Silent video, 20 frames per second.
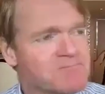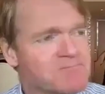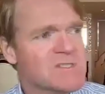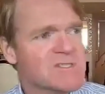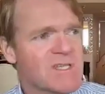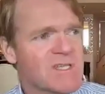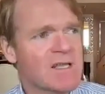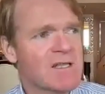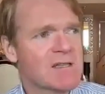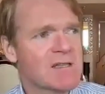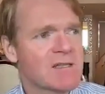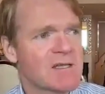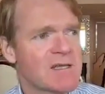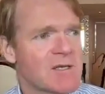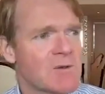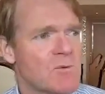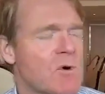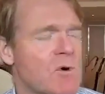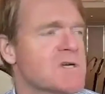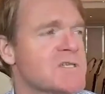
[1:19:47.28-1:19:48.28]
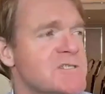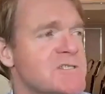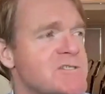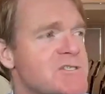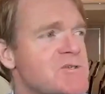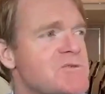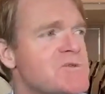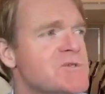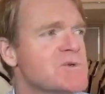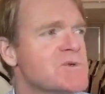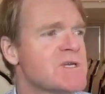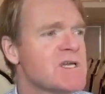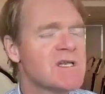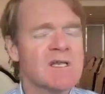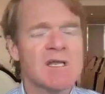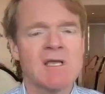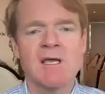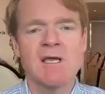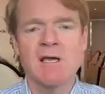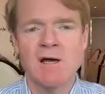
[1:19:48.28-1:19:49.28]
Second thing, what can you do to
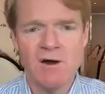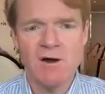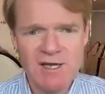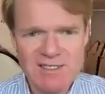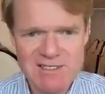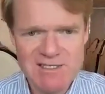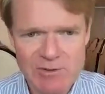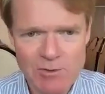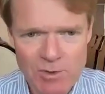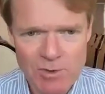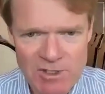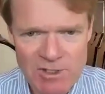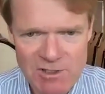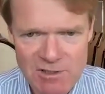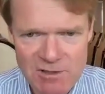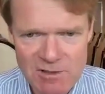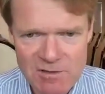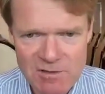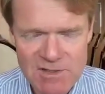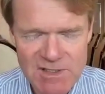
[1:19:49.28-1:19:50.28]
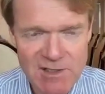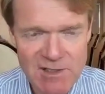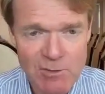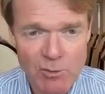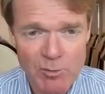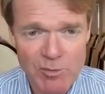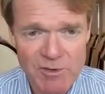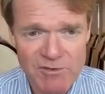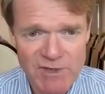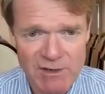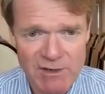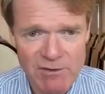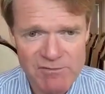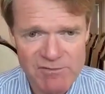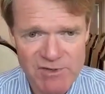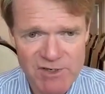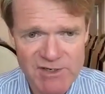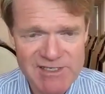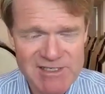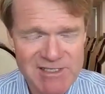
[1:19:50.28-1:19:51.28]
it? Ideal world, it will be very,
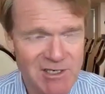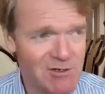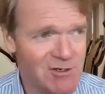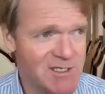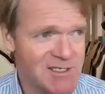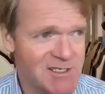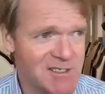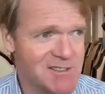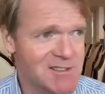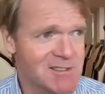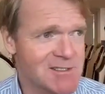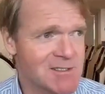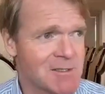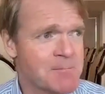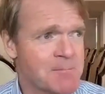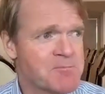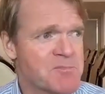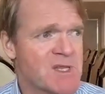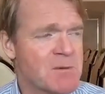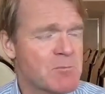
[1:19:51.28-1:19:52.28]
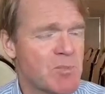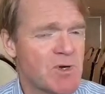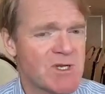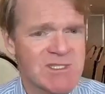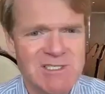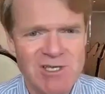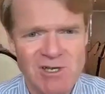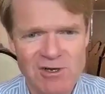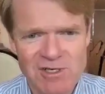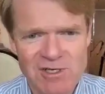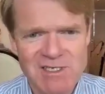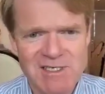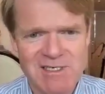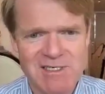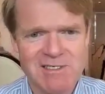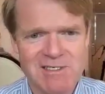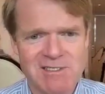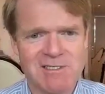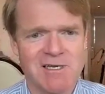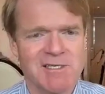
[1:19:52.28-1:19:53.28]
very tired. By
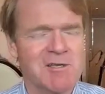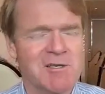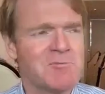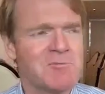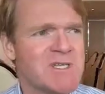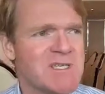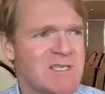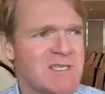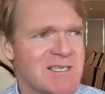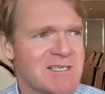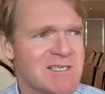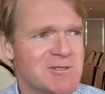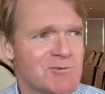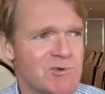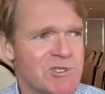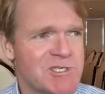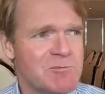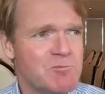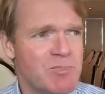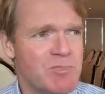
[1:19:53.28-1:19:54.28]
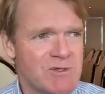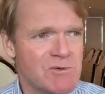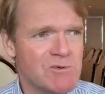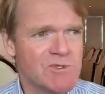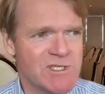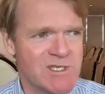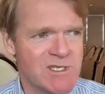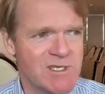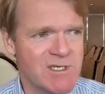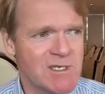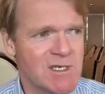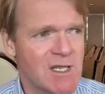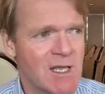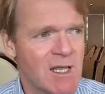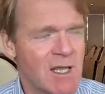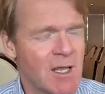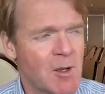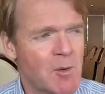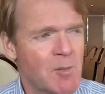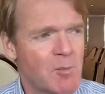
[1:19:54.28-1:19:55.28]
tired, I don't mean you need to rebuild it,
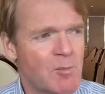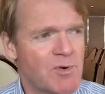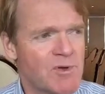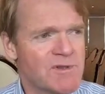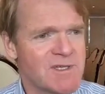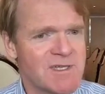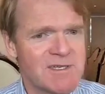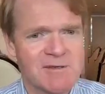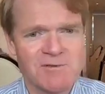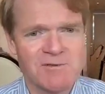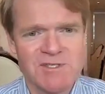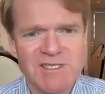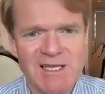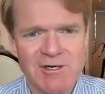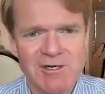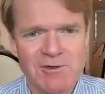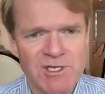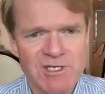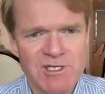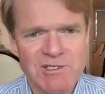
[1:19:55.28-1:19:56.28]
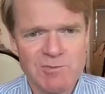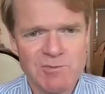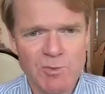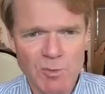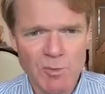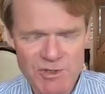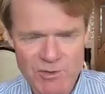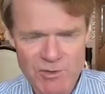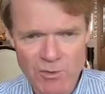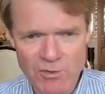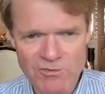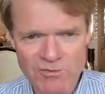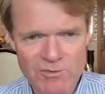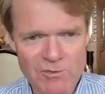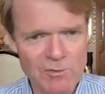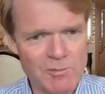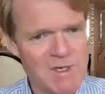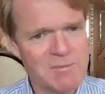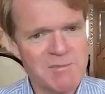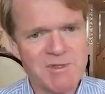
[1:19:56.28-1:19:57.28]
but the decoration will be awful.
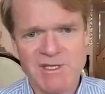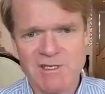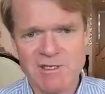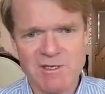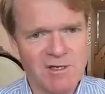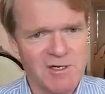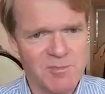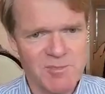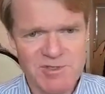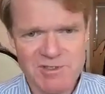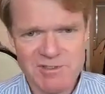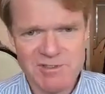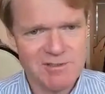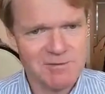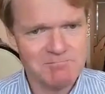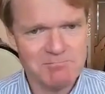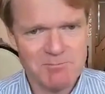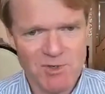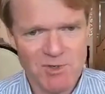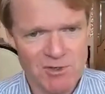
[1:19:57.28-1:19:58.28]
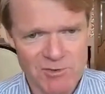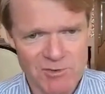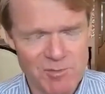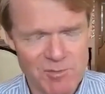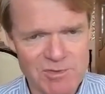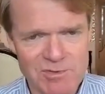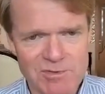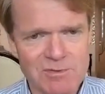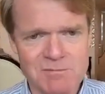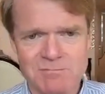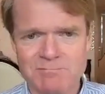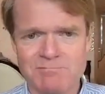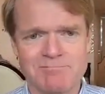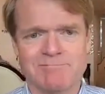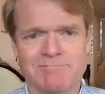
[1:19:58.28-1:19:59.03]
Maybe the carpets are horrible.